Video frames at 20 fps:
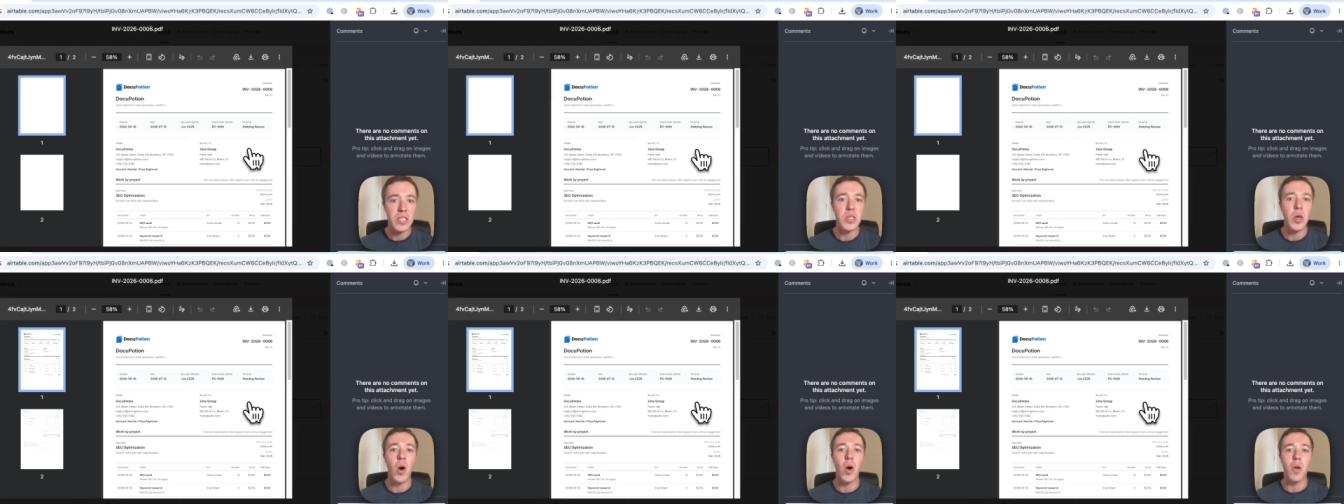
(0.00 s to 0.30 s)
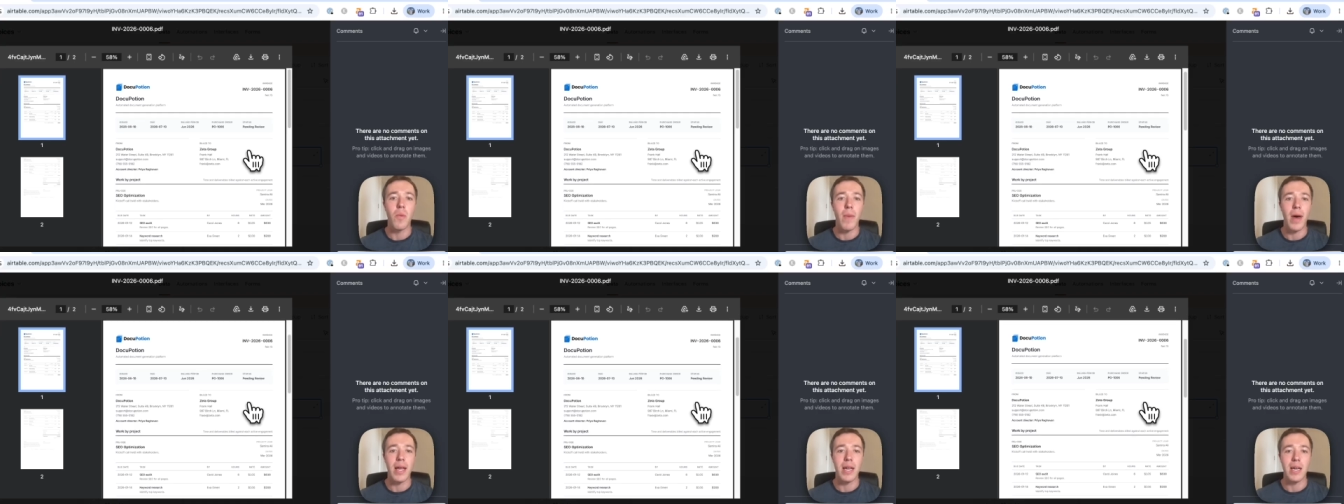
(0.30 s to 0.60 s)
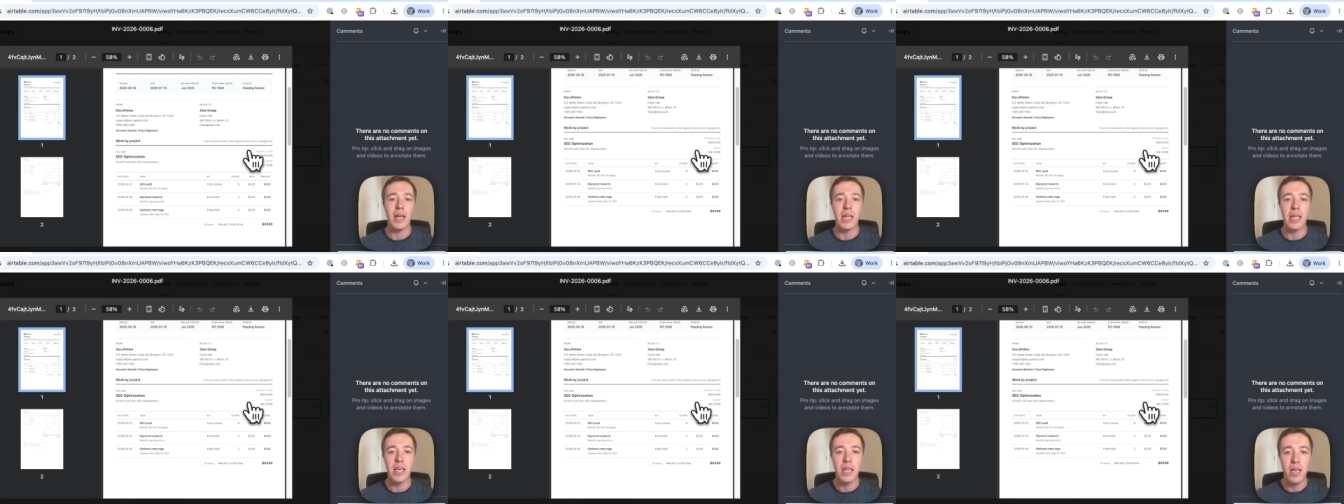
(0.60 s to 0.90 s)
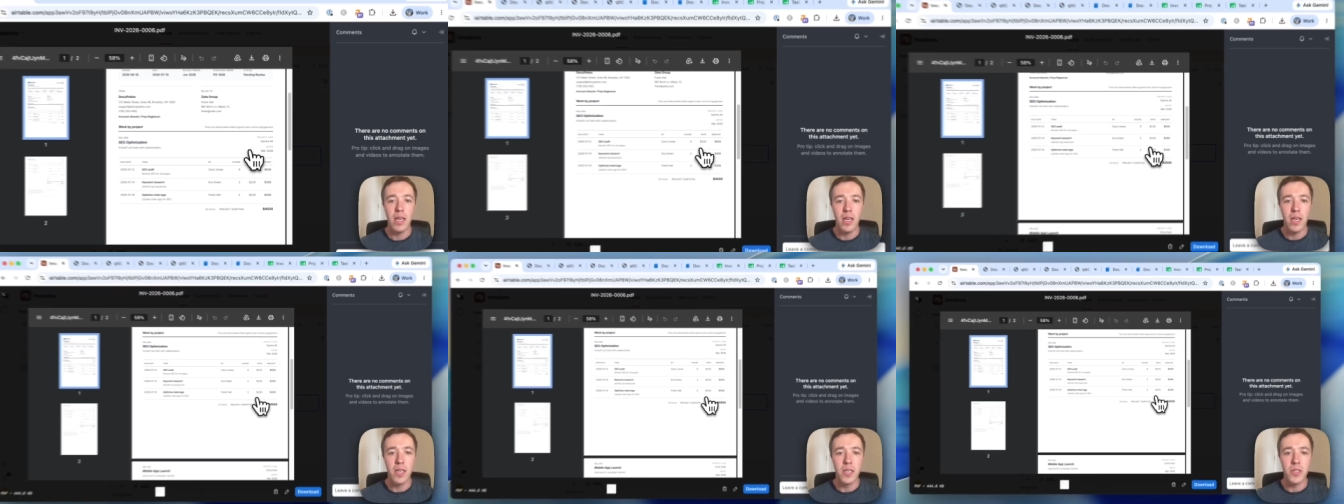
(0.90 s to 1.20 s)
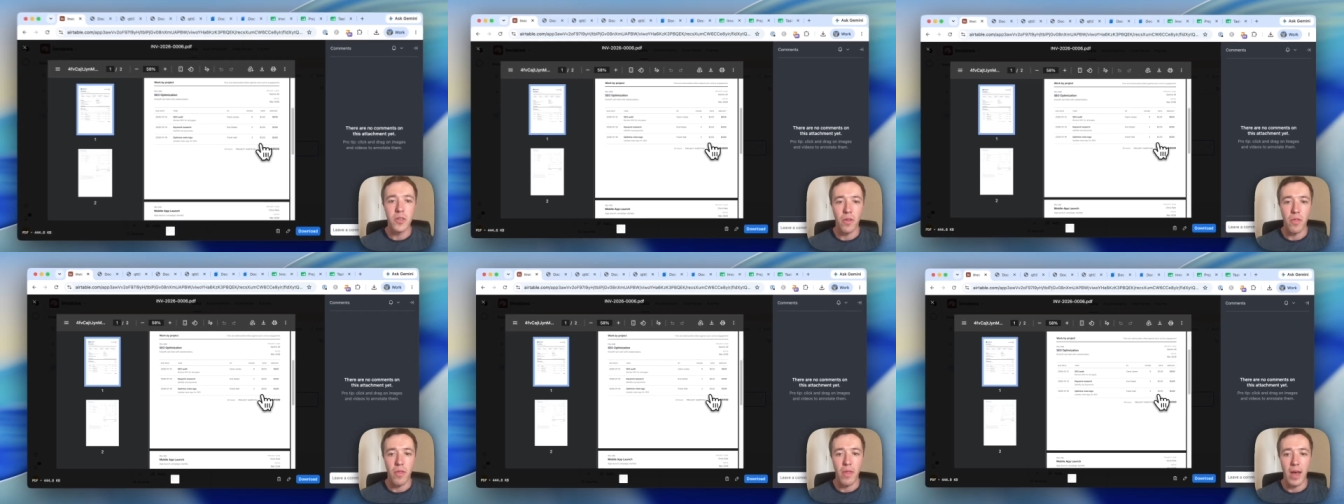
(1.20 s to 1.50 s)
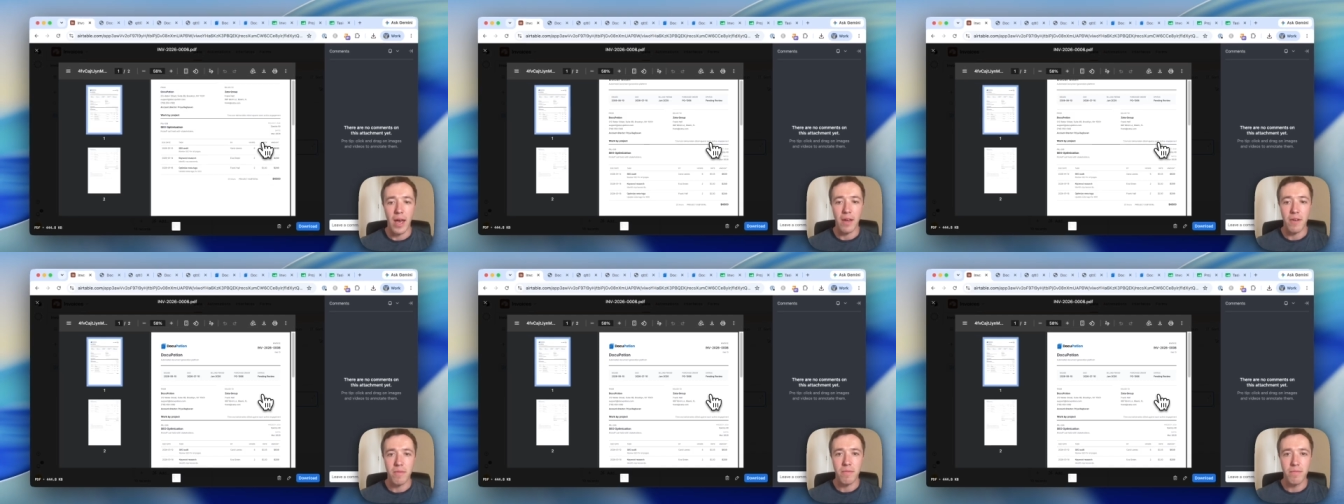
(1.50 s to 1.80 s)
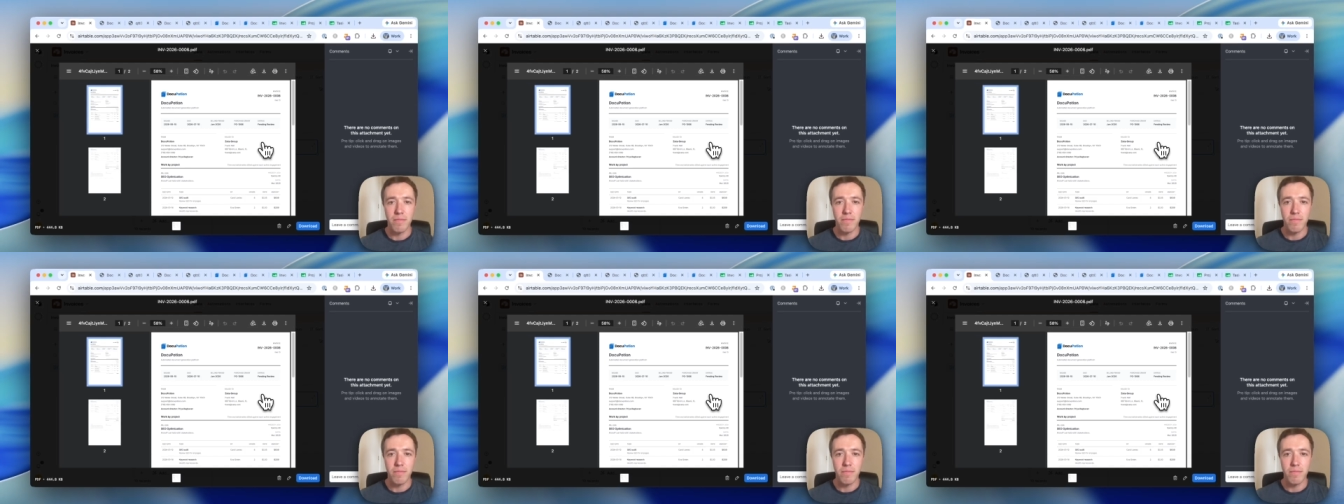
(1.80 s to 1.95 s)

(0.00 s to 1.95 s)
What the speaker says: It's automatically done that.